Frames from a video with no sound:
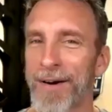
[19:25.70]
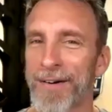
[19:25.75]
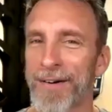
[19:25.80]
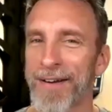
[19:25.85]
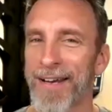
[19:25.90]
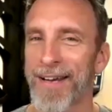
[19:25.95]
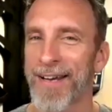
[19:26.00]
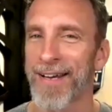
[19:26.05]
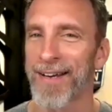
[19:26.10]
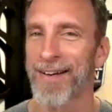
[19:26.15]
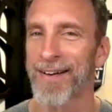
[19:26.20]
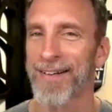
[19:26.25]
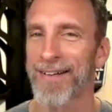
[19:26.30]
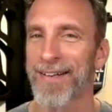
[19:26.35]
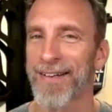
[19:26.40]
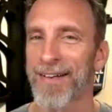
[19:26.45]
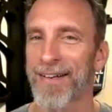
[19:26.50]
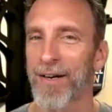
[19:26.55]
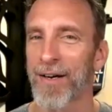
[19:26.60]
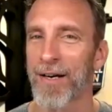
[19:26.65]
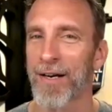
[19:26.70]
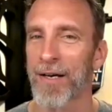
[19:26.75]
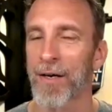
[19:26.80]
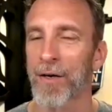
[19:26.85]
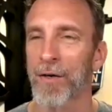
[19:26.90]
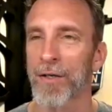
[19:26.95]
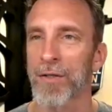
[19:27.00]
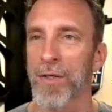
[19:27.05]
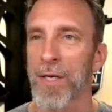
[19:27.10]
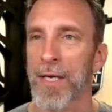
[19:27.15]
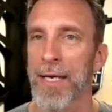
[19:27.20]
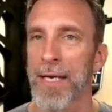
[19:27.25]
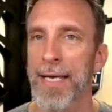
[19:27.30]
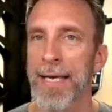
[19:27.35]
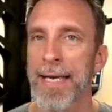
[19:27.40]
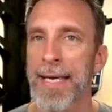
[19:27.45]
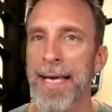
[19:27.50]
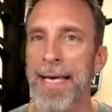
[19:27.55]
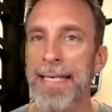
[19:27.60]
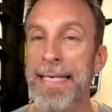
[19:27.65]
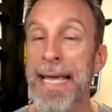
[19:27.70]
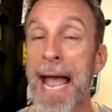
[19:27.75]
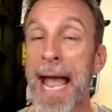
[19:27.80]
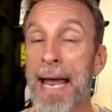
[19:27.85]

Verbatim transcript: Yeah. time, right? So was, Yeah.